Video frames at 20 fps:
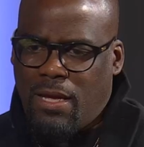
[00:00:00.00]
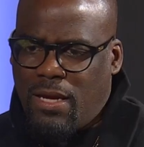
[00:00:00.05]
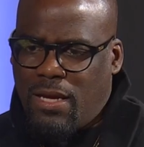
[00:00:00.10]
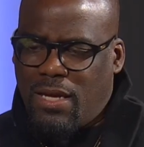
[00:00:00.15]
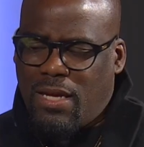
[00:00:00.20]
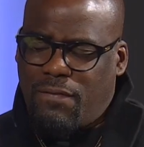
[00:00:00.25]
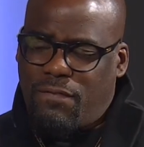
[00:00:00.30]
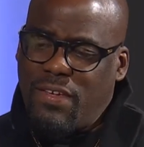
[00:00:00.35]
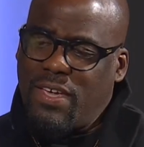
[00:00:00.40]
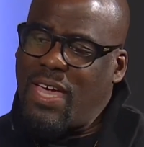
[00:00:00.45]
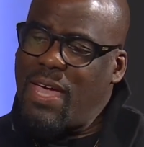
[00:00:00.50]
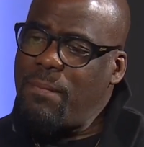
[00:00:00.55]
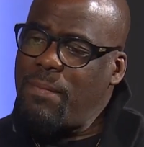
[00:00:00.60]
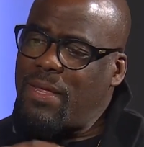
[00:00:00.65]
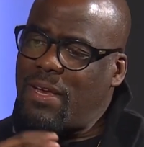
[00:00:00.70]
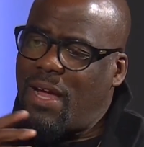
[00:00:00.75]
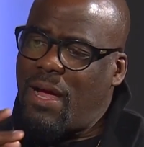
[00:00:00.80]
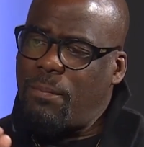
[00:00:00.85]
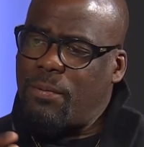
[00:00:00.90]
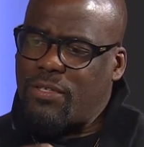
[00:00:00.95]
if He gave me
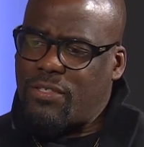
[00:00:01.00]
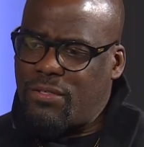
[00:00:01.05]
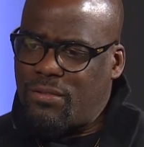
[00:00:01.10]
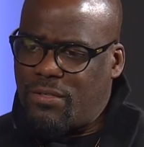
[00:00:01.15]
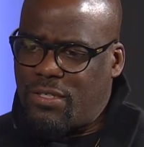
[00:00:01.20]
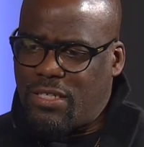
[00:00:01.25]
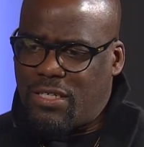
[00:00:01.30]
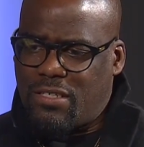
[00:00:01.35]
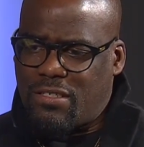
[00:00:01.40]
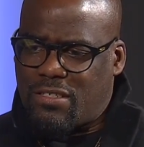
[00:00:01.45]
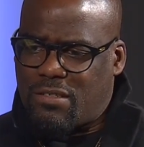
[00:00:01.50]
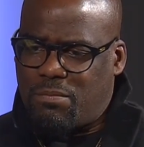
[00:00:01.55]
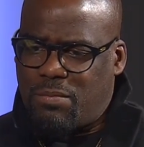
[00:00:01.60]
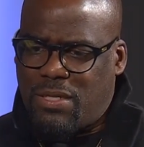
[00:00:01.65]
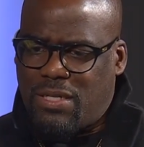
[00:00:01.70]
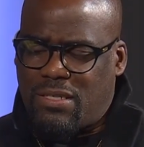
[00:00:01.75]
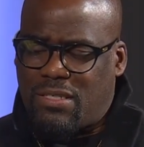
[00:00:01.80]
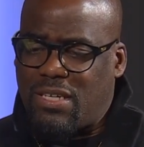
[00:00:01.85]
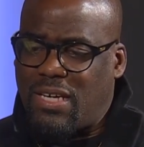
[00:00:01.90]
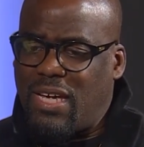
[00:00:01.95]
an opportunity to
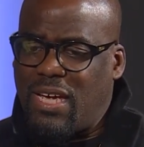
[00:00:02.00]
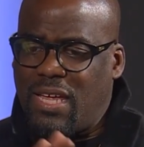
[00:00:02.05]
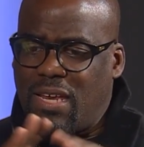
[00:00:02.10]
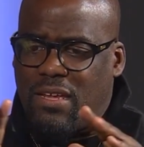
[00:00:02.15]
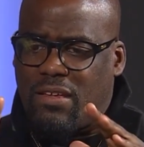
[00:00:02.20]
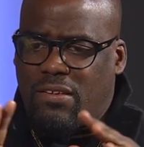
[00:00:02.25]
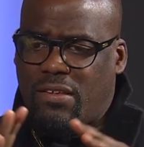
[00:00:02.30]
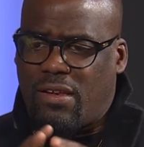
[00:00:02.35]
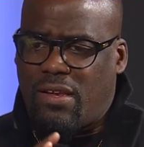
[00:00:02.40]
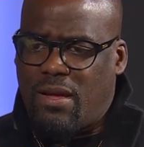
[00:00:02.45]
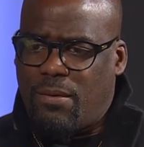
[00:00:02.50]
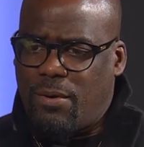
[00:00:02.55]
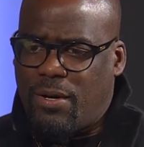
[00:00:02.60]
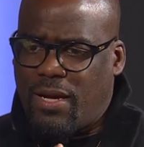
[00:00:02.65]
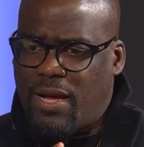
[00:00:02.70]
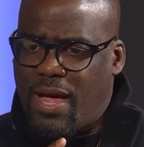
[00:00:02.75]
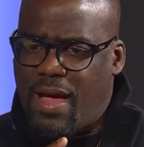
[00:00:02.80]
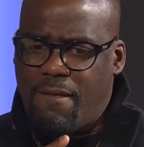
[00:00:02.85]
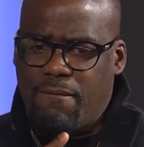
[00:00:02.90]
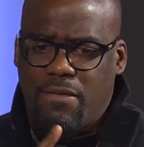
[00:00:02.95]
speak to any
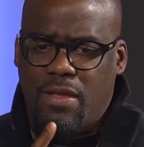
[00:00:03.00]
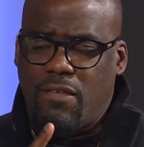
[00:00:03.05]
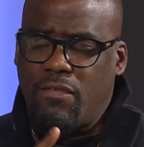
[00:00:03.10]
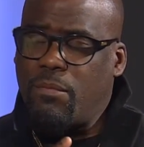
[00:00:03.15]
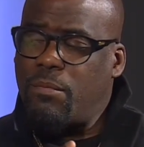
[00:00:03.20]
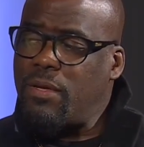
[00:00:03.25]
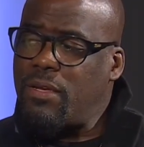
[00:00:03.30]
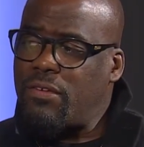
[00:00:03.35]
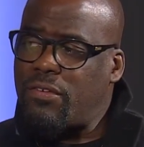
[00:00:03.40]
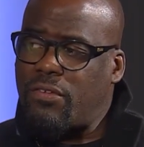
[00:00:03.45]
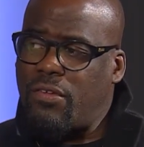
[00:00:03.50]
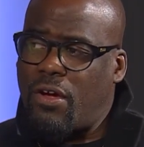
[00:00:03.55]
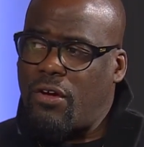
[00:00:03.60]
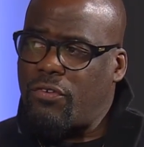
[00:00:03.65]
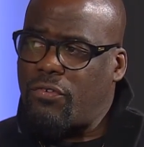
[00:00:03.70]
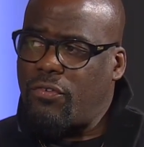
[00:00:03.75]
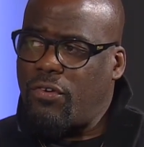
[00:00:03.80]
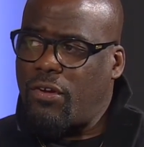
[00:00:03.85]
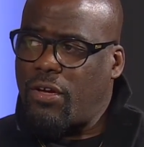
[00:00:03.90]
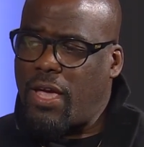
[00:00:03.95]
celebrity, I've never been
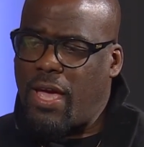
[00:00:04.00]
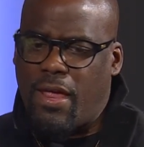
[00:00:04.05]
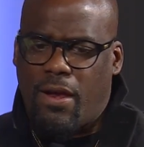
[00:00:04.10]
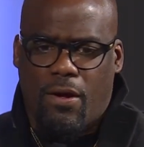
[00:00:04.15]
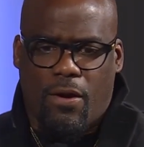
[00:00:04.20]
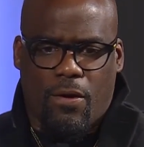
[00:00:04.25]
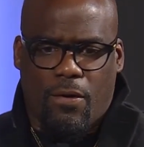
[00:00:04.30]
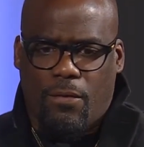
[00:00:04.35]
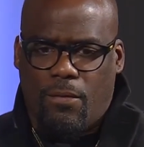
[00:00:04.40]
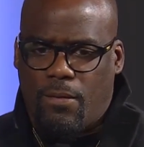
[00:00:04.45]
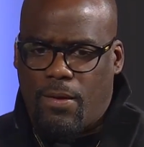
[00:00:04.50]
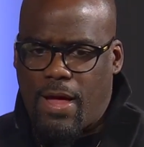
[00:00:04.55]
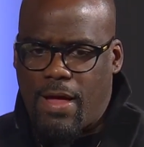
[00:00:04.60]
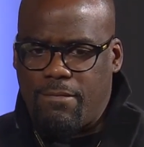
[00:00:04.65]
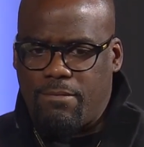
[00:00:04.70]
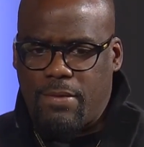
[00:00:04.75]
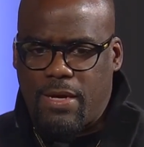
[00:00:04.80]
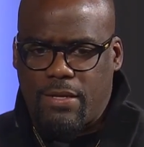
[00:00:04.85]
starstruck at all. I've met